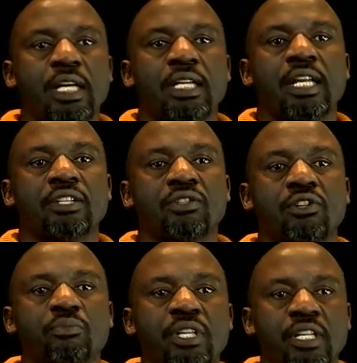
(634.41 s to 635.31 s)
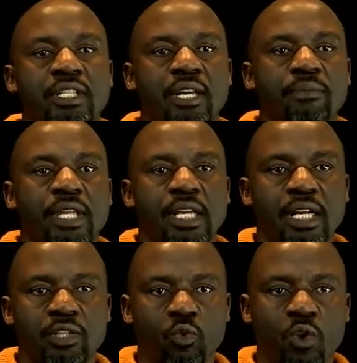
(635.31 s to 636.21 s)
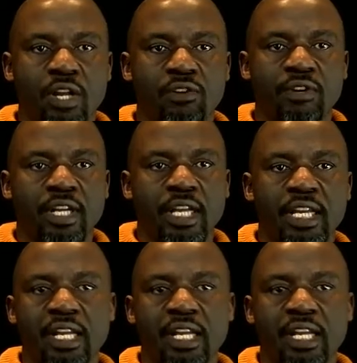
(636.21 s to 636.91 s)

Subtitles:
does not mean the same thing as 1 over A.